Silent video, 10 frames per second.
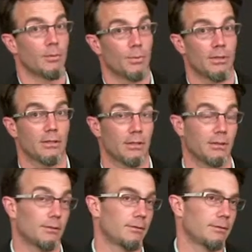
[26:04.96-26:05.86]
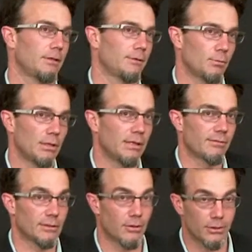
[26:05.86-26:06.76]
But you know, we
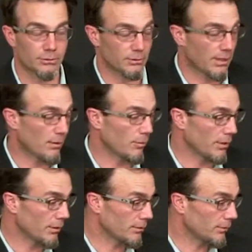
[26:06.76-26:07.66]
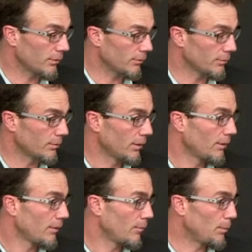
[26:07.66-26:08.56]
live in a culture now where you know
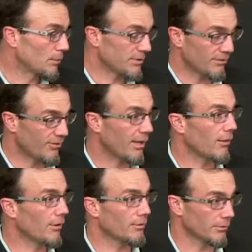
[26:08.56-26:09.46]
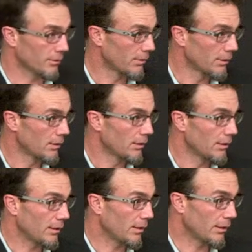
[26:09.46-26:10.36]
people say fail harder,
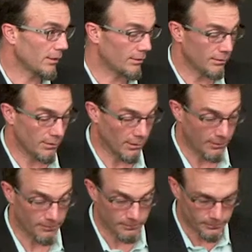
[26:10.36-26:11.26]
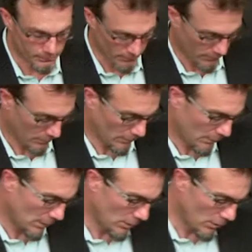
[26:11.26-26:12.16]
and um,
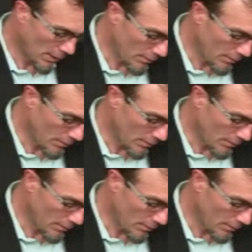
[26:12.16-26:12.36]
you know,